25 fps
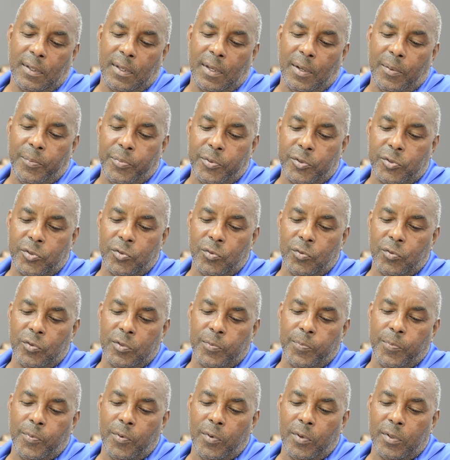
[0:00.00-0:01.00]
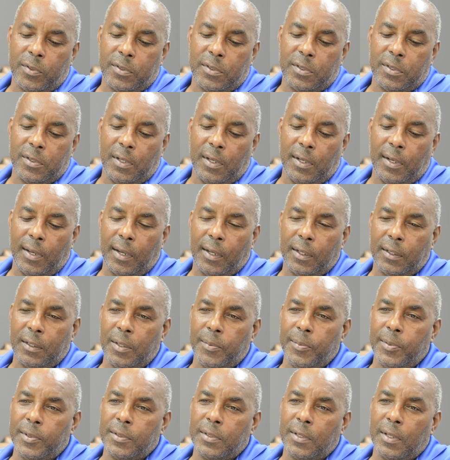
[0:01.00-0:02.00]
can pursue sports and
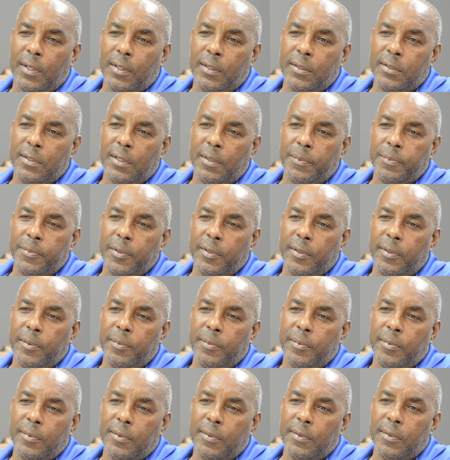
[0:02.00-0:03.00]
academics at the same time.